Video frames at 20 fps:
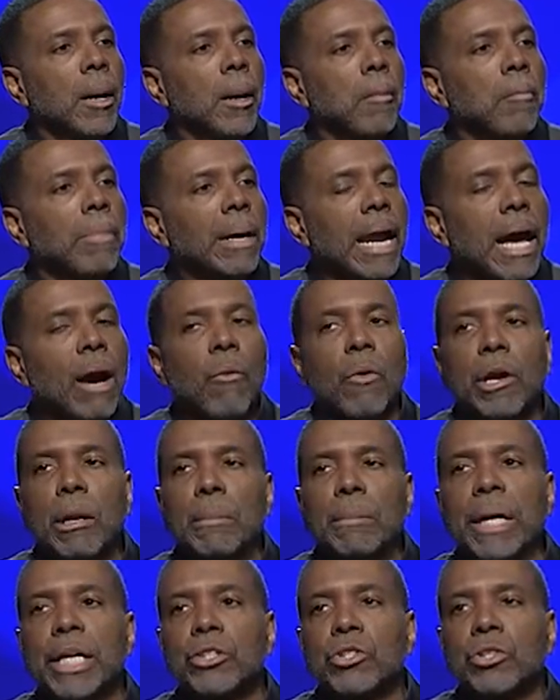but I want to
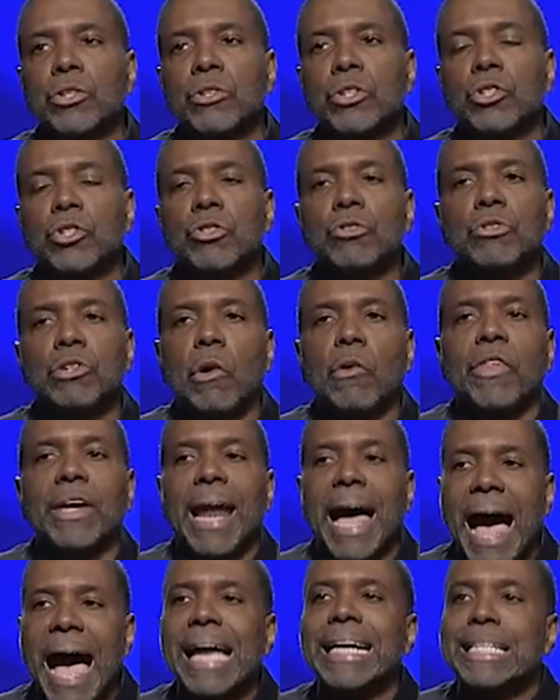make sure that you know that
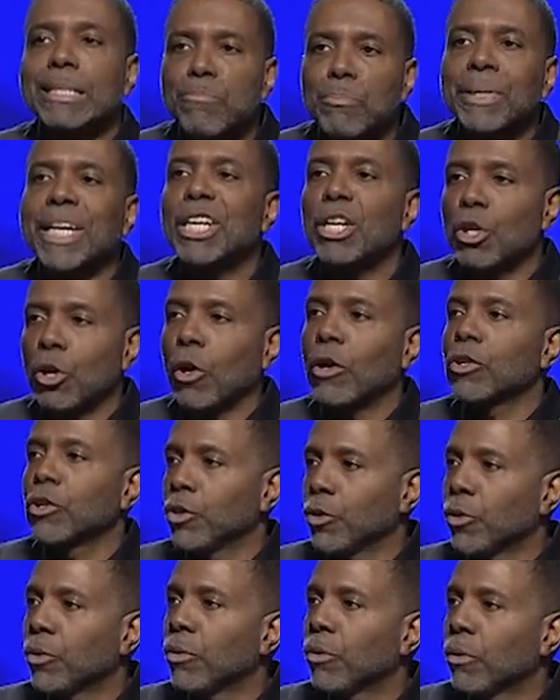I depend on
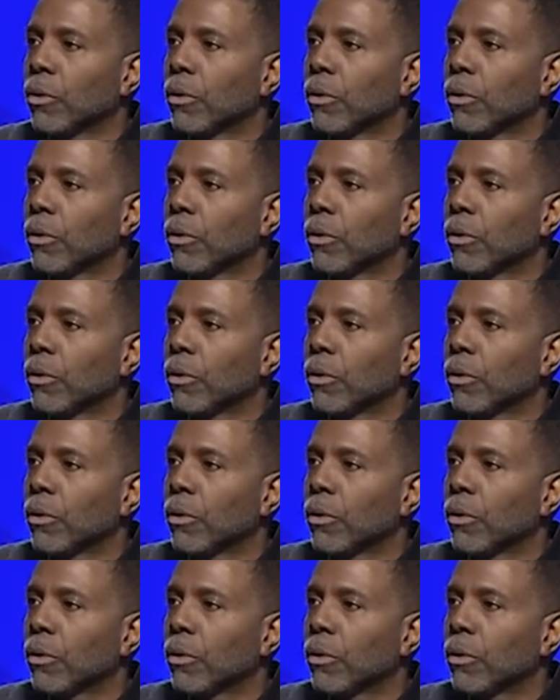you.